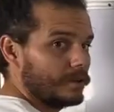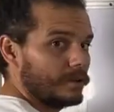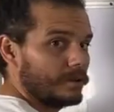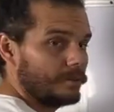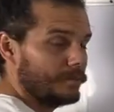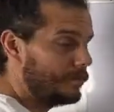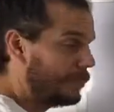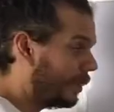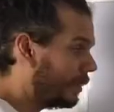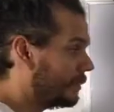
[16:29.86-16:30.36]

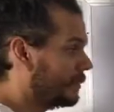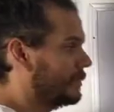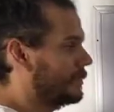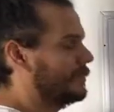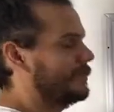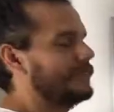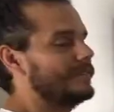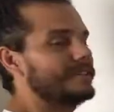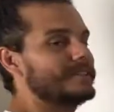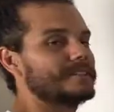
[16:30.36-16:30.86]
But
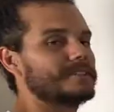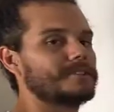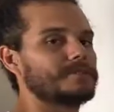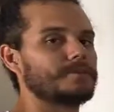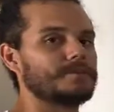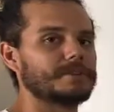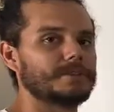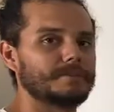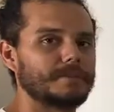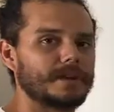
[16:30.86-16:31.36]
this is
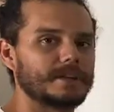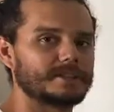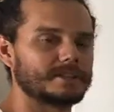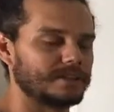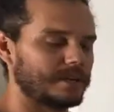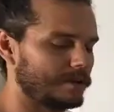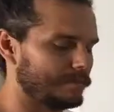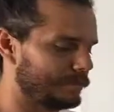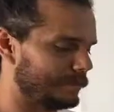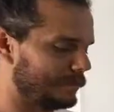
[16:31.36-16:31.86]
where the magic
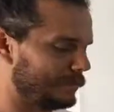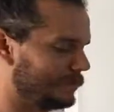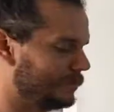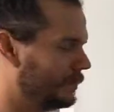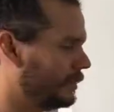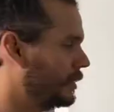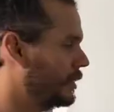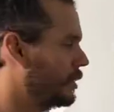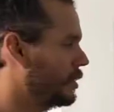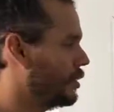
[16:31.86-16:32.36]
happens.
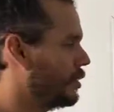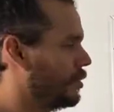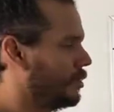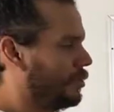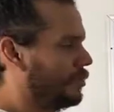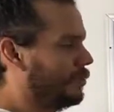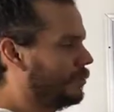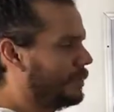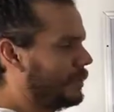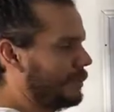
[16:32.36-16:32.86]

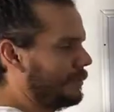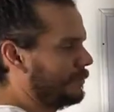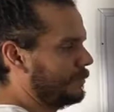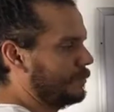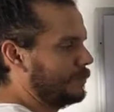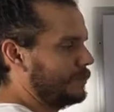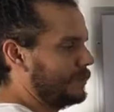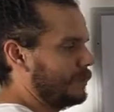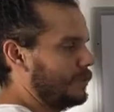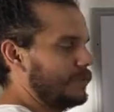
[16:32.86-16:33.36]
You don't have
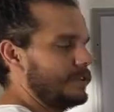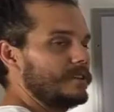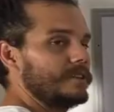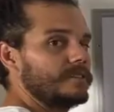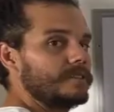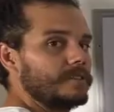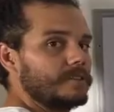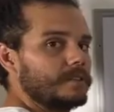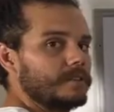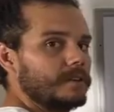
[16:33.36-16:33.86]
to sell
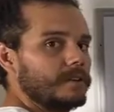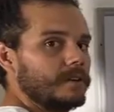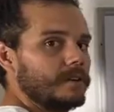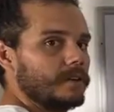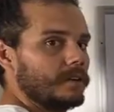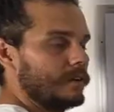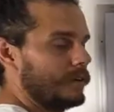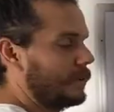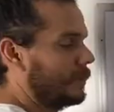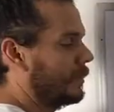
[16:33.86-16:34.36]
this
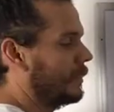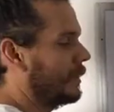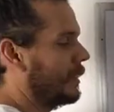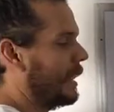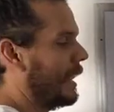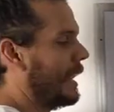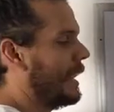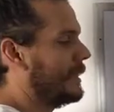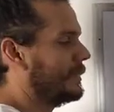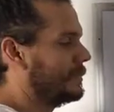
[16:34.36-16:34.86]

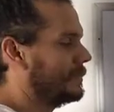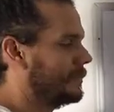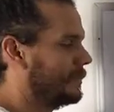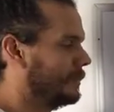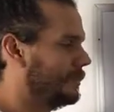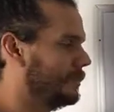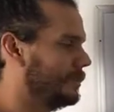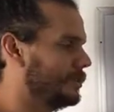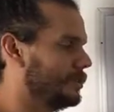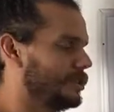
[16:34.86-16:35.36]
at
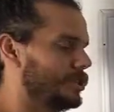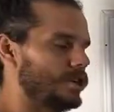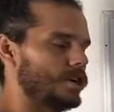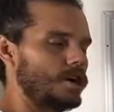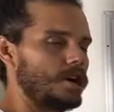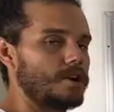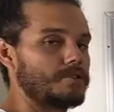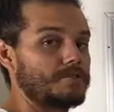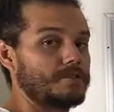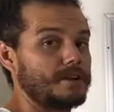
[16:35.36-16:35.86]

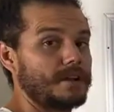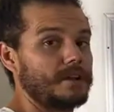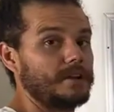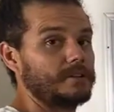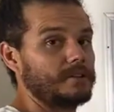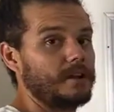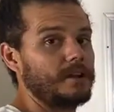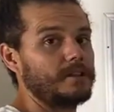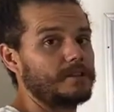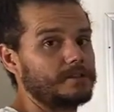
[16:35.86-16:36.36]

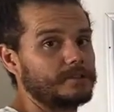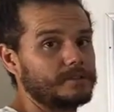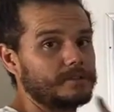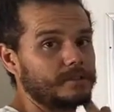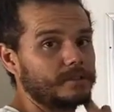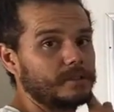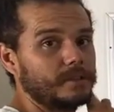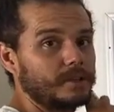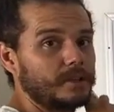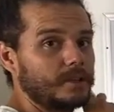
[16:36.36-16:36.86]
$180.
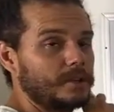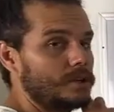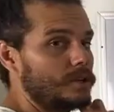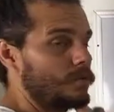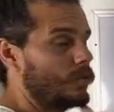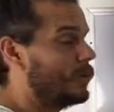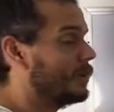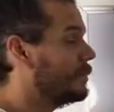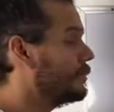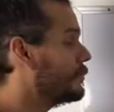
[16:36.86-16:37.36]

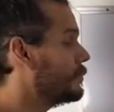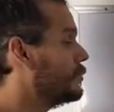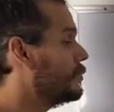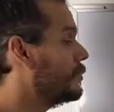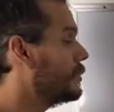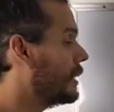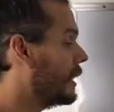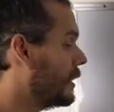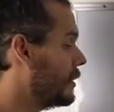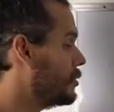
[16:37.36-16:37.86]
What if
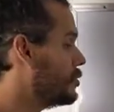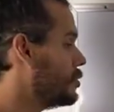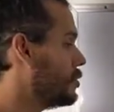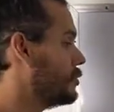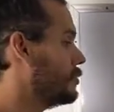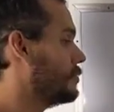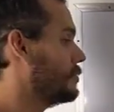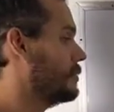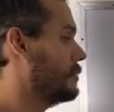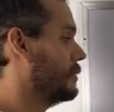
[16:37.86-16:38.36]
you can
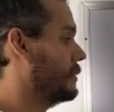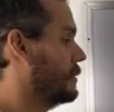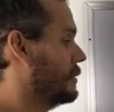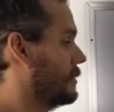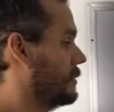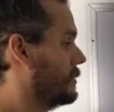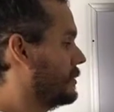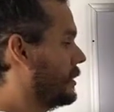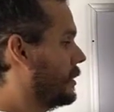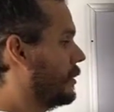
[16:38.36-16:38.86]
just
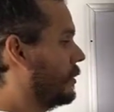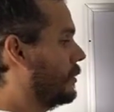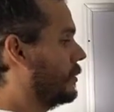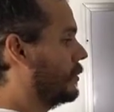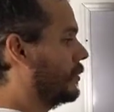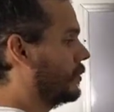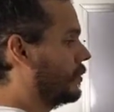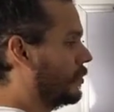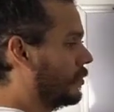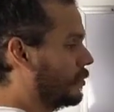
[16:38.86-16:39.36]
sell
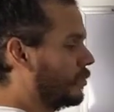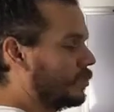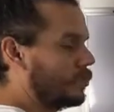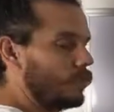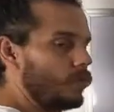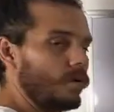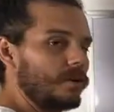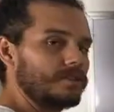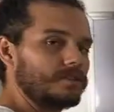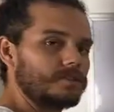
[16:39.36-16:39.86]

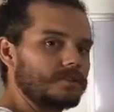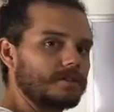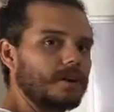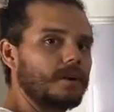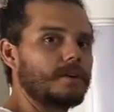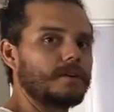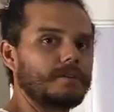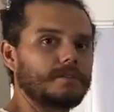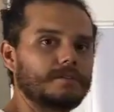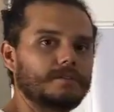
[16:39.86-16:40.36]
one
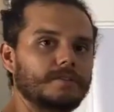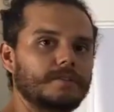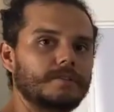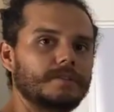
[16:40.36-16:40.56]
scarf